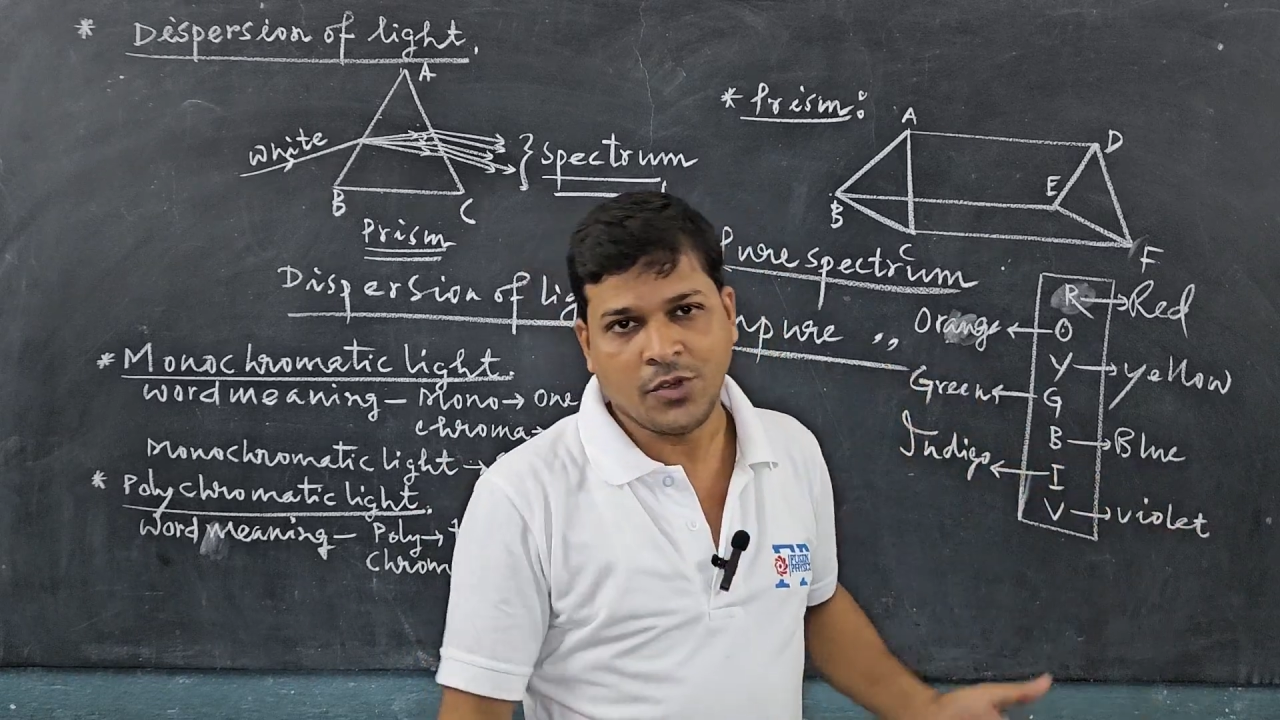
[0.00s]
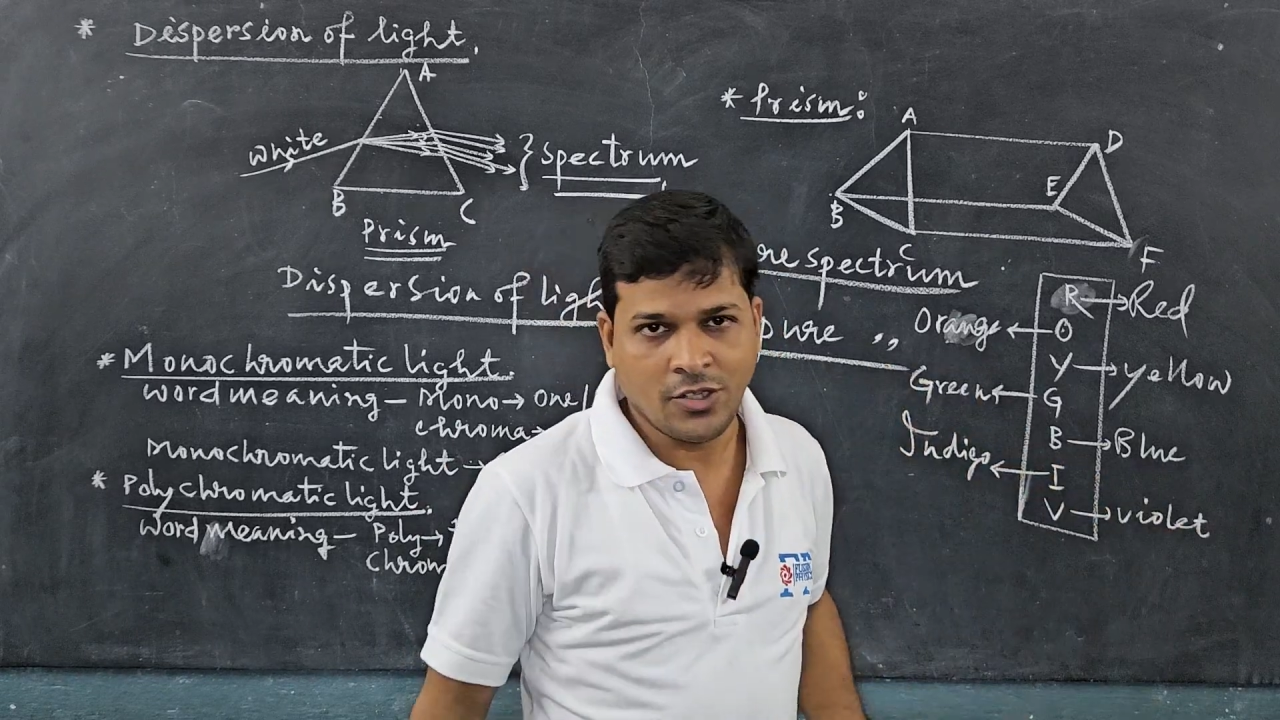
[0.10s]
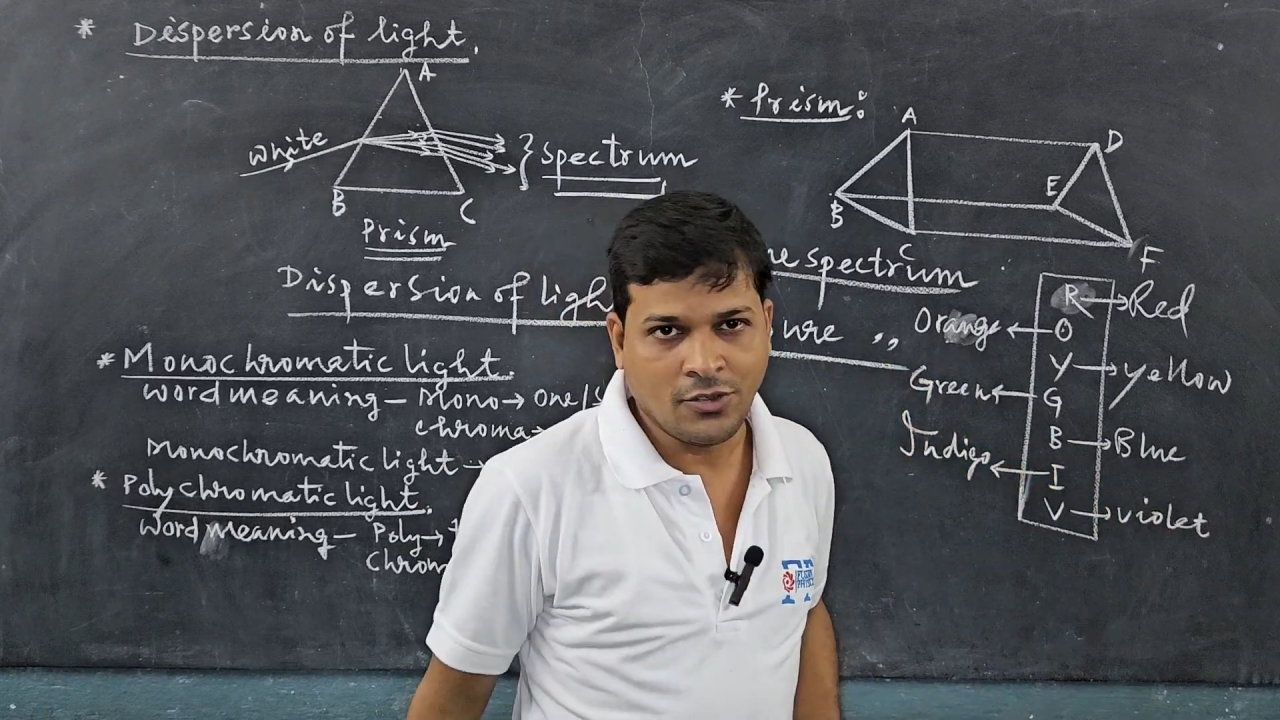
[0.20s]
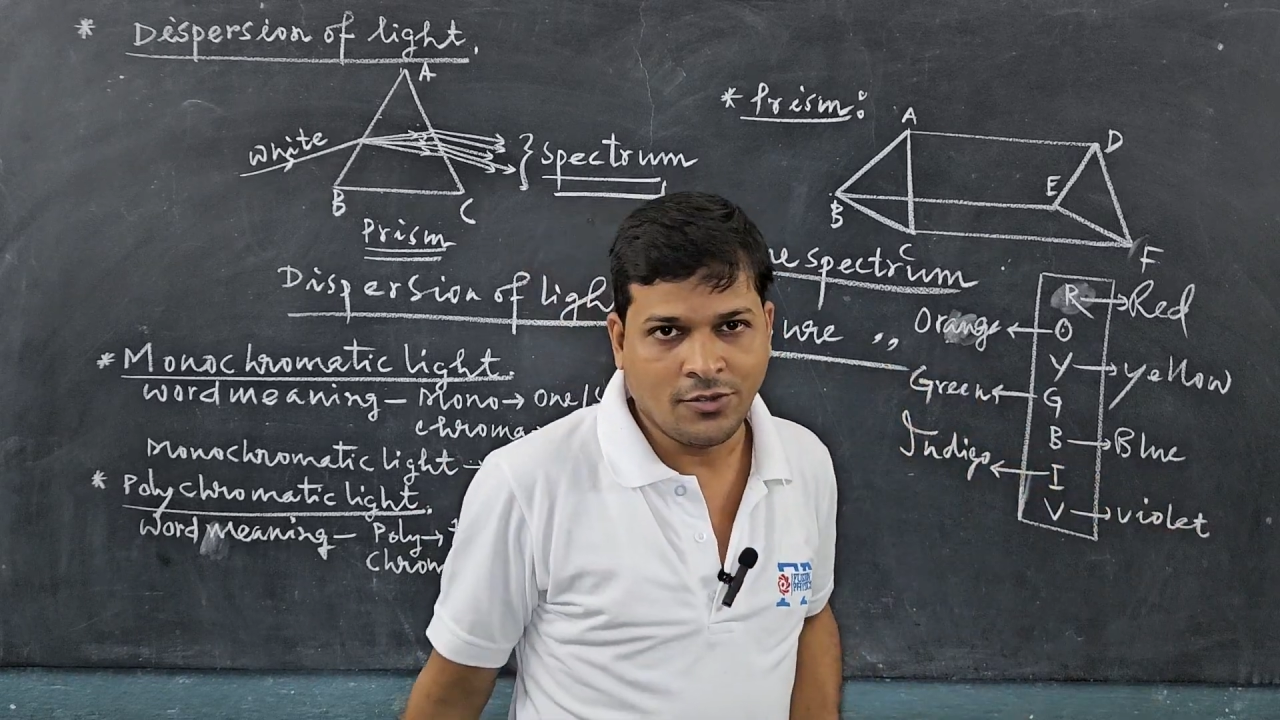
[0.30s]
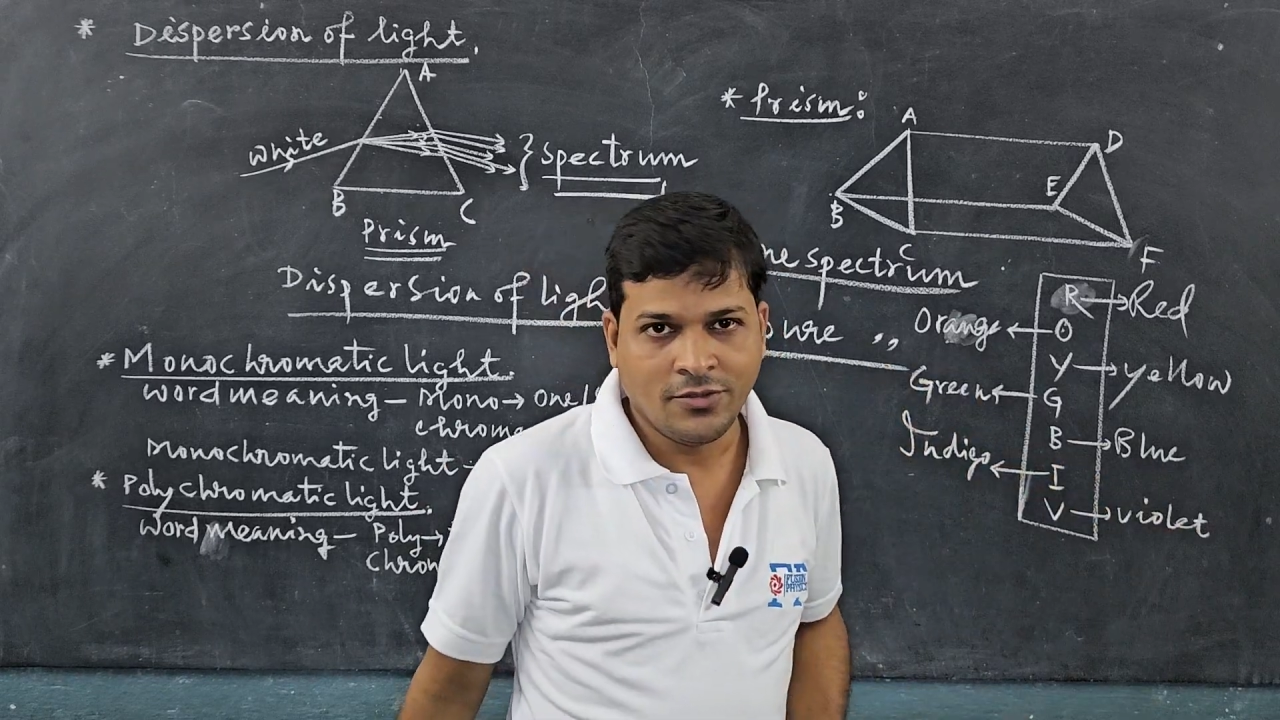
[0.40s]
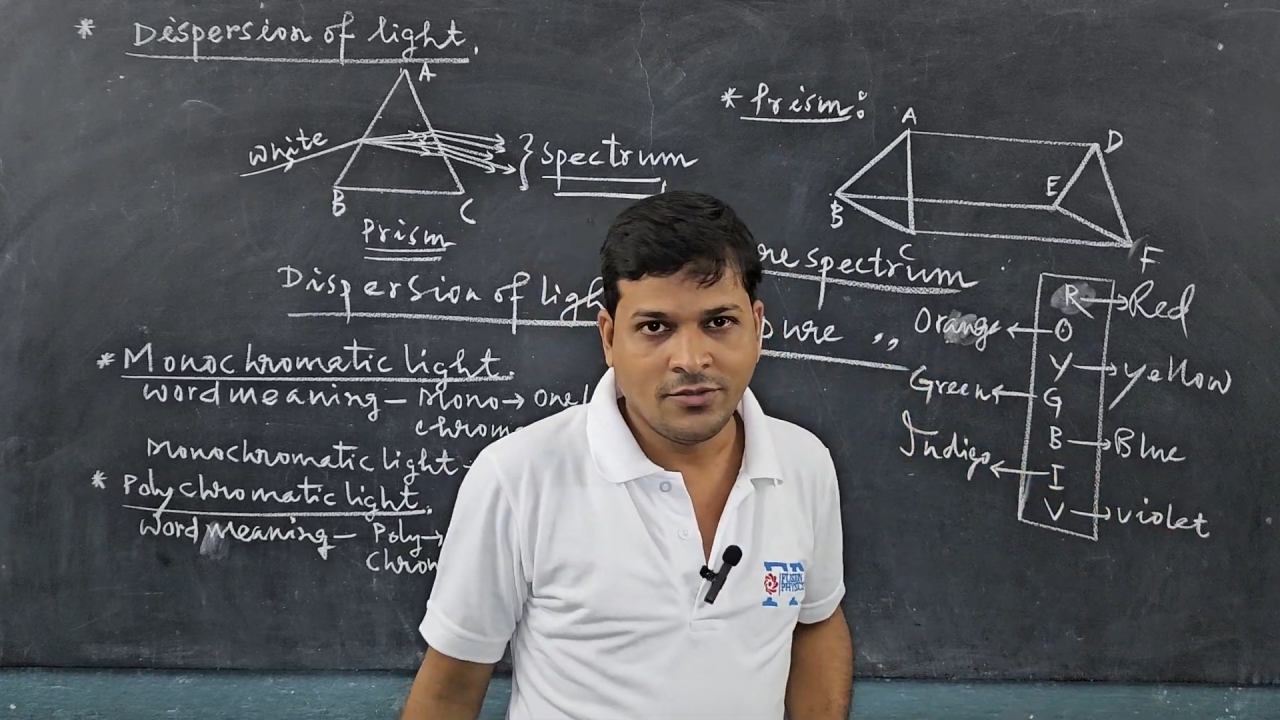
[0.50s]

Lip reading: video.